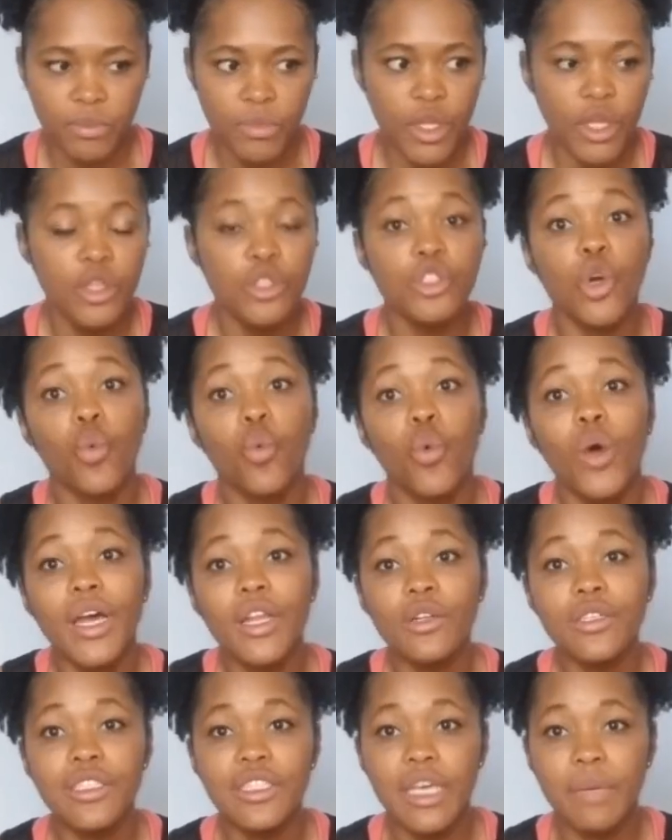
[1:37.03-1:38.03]
So what are
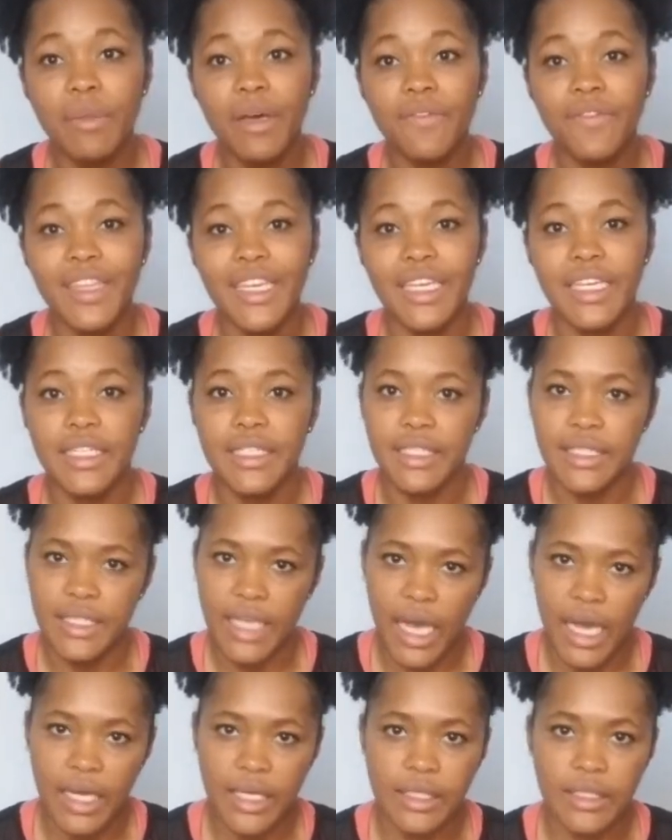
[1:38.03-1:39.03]
some of these
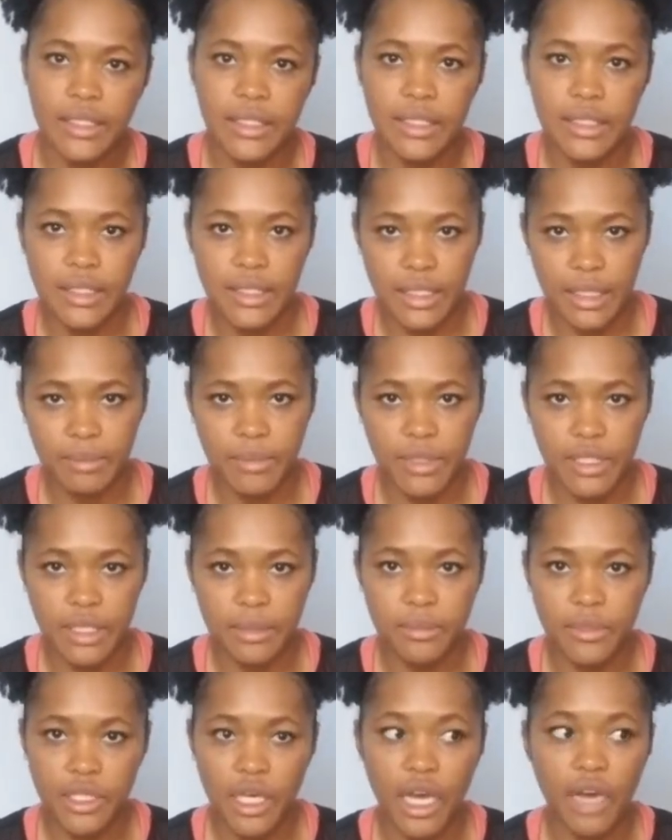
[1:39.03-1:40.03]
signs and
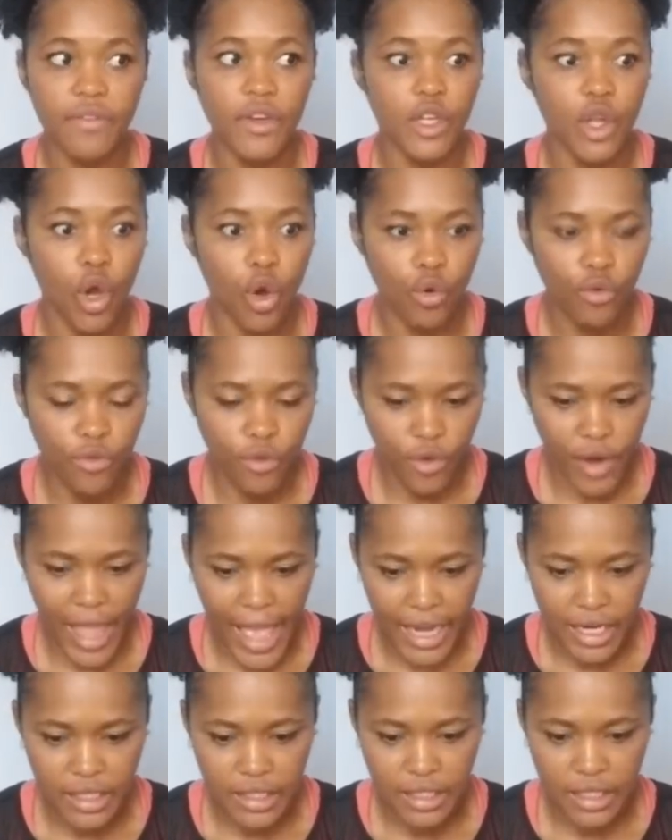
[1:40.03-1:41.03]
symptoms of an
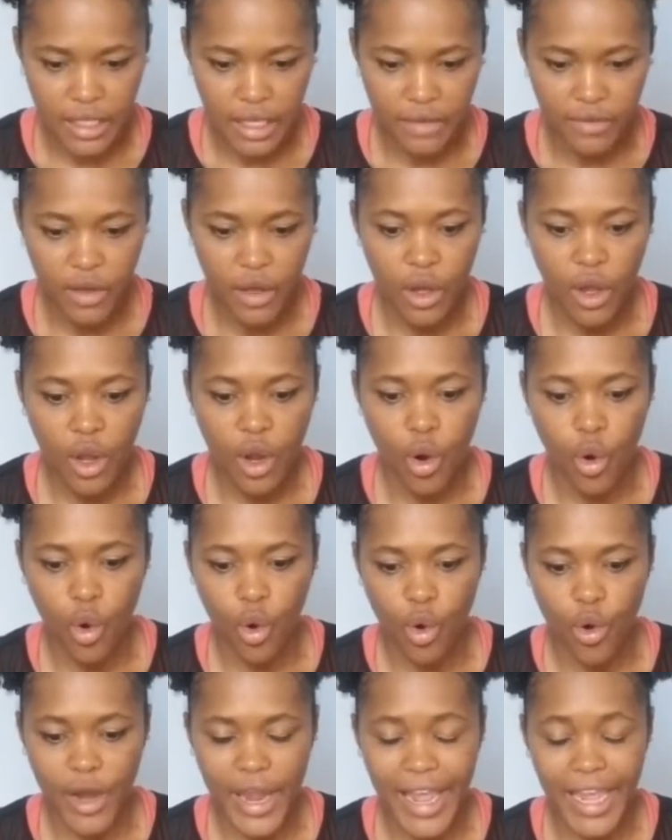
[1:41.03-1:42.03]
overactive
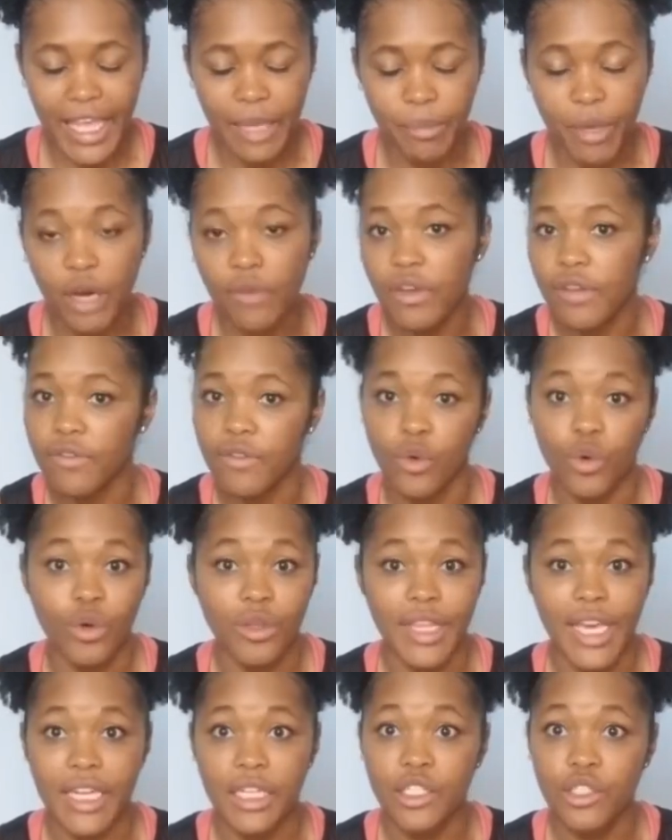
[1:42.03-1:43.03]
or a pelvic floor
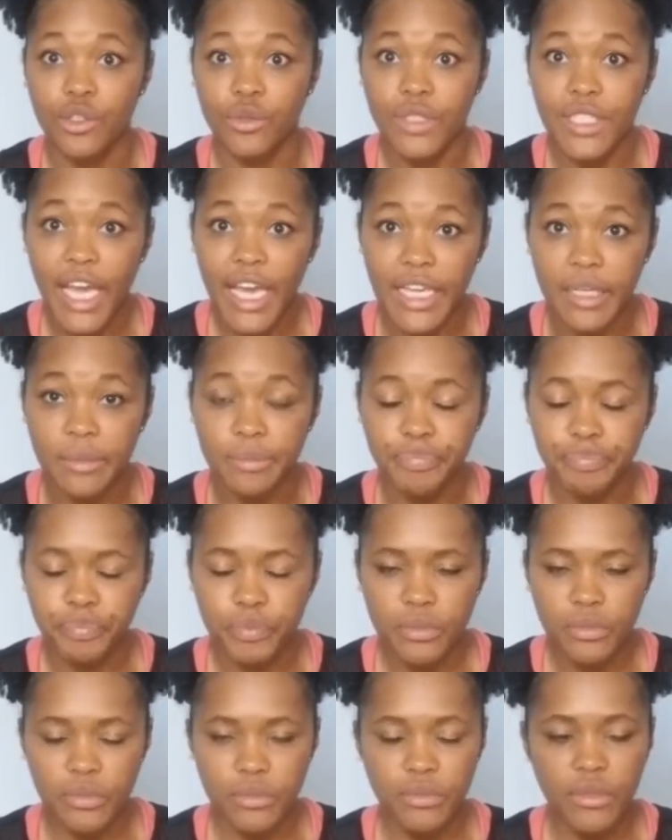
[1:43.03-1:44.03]
that is too tight?
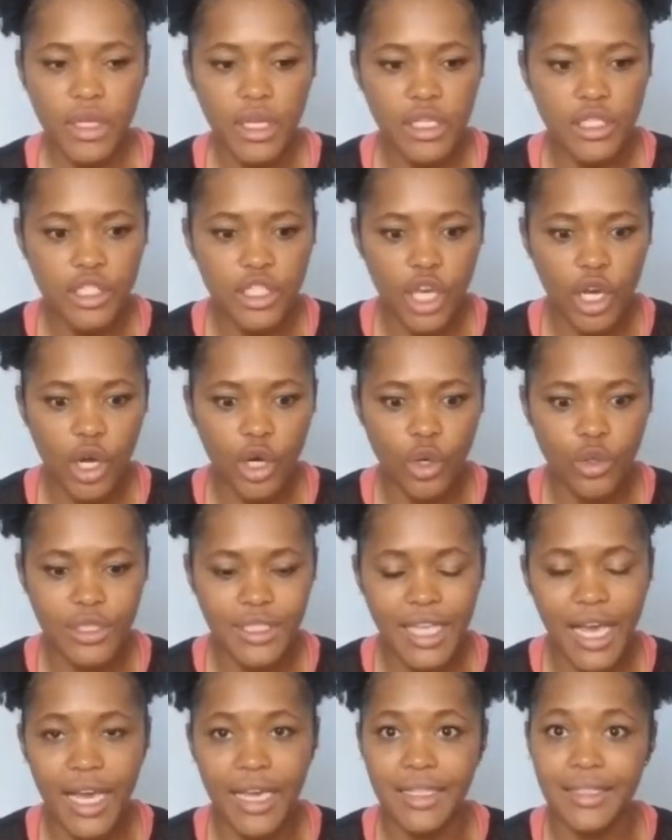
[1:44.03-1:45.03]
So
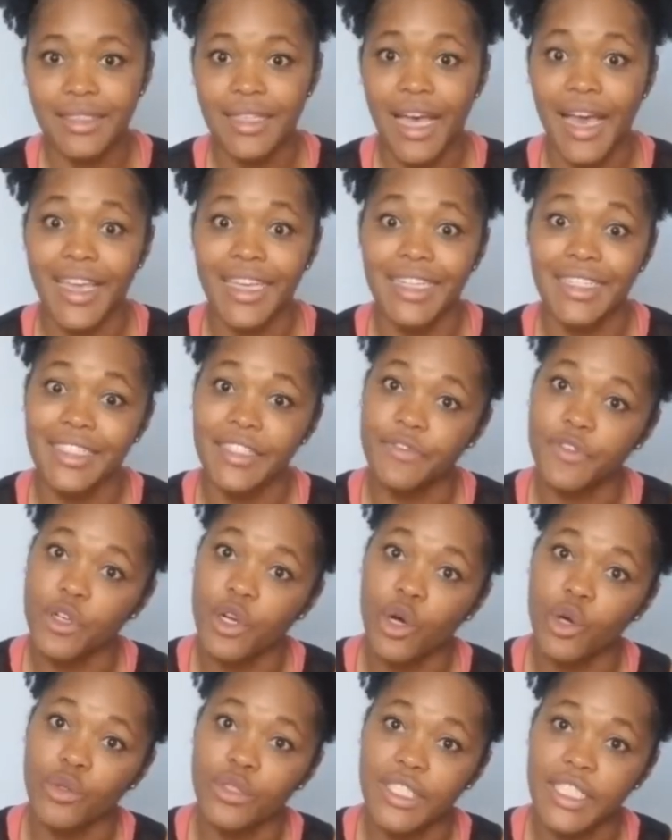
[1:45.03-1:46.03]
signs like
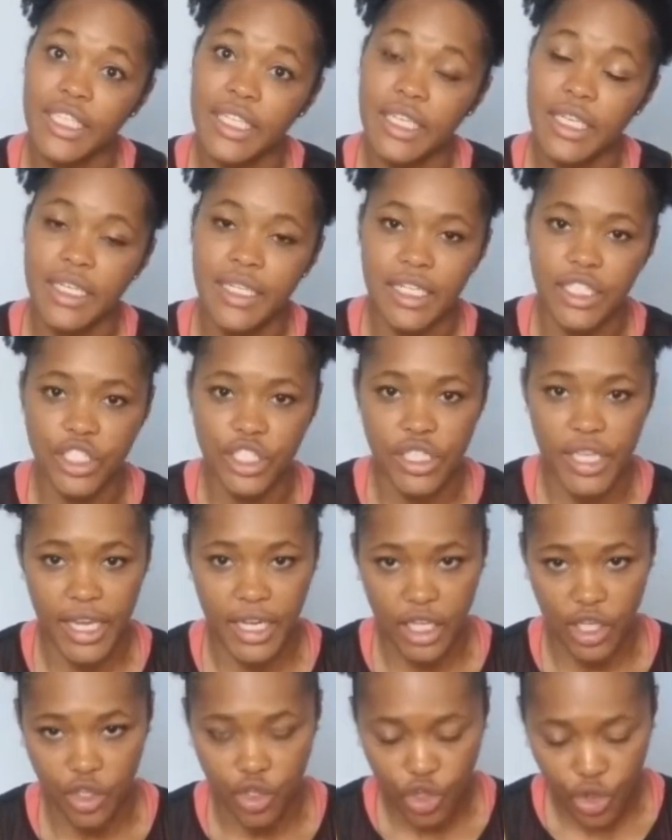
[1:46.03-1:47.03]
difficulty
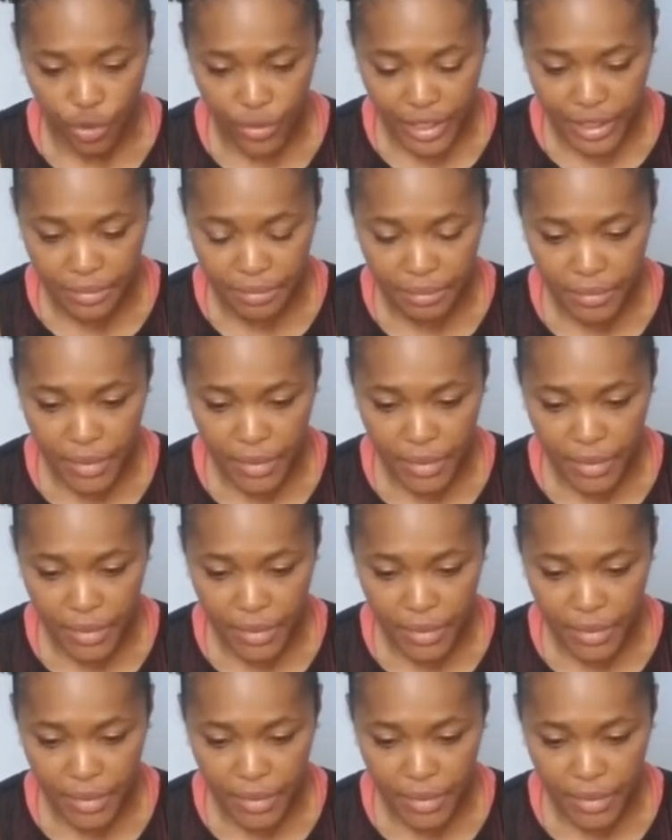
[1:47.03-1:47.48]
initiating urine,